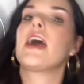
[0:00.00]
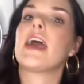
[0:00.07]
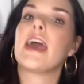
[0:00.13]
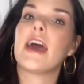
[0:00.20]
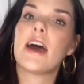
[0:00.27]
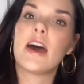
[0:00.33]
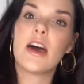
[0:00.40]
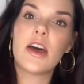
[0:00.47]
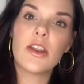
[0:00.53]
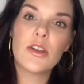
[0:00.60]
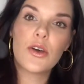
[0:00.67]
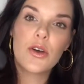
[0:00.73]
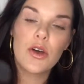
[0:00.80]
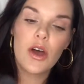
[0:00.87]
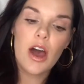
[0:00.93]
And
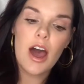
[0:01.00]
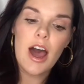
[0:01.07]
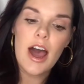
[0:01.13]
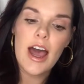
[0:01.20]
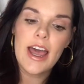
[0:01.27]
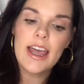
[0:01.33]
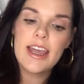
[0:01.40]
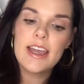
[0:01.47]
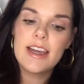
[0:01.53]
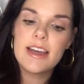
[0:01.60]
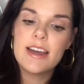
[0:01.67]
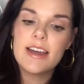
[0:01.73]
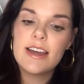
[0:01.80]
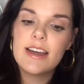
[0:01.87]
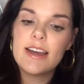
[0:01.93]

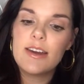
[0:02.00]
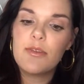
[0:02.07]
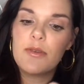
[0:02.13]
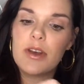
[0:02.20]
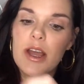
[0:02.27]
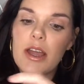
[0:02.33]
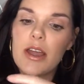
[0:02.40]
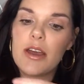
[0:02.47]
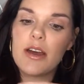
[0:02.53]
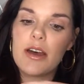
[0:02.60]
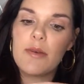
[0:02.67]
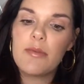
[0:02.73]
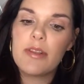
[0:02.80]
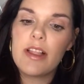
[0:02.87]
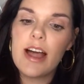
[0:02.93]
when I
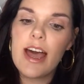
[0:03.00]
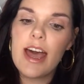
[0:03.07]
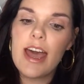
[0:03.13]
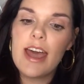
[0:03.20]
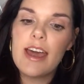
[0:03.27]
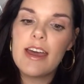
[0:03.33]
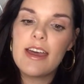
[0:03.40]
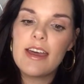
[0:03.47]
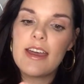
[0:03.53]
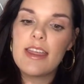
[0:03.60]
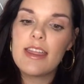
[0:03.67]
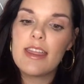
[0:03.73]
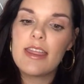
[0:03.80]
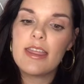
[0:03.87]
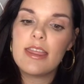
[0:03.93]
apply
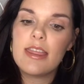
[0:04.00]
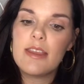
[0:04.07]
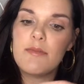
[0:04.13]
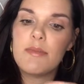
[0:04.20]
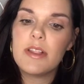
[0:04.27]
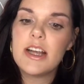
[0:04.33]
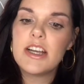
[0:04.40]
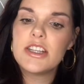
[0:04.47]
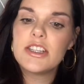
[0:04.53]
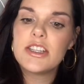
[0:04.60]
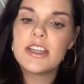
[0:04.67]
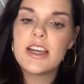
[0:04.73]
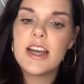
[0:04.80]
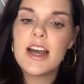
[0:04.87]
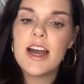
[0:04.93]
the blush,
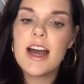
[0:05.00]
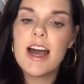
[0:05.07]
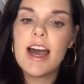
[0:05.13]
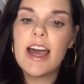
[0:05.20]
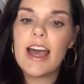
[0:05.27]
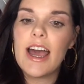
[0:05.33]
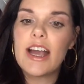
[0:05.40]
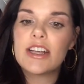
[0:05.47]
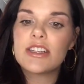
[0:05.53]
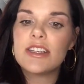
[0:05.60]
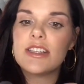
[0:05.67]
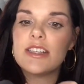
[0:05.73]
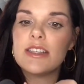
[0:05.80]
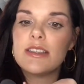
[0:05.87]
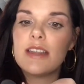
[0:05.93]
I actually
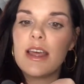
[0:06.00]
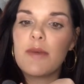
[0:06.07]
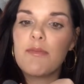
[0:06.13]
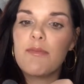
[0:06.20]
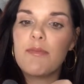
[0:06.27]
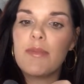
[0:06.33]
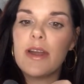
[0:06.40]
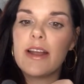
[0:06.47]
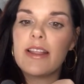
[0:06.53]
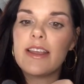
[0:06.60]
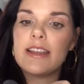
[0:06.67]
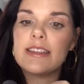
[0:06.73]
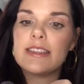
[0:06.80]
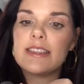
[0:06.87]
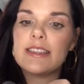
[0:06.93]
just like
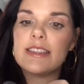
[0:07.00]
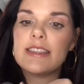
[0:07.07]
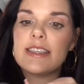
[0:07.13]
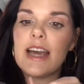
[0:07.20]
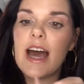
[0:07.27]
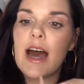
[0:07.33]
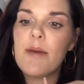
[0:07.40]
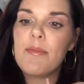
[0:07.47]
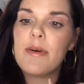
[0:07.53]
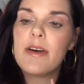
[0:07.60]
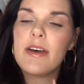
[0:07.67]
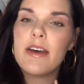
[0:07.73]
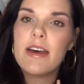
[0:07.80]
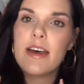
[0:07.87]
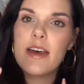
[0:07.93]
barely tap
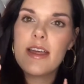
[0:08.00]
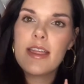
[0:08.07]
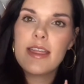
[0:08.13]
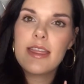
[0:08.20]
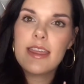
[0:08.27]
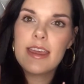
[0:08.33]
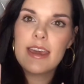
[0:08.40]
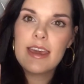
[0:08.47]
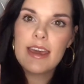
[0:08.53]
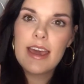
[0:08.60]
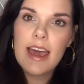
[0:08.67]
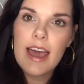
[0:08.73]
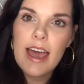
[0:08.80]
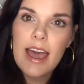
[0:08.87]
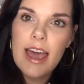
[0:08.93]
the
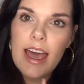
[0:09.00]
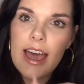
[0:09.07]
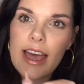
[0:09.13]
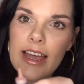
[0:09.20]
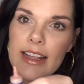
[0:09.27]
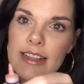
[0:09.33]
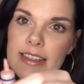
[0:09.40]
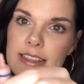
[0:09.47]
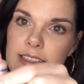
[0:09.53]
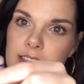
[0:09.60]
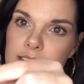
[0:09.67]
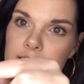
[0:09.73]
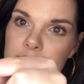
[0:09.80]
end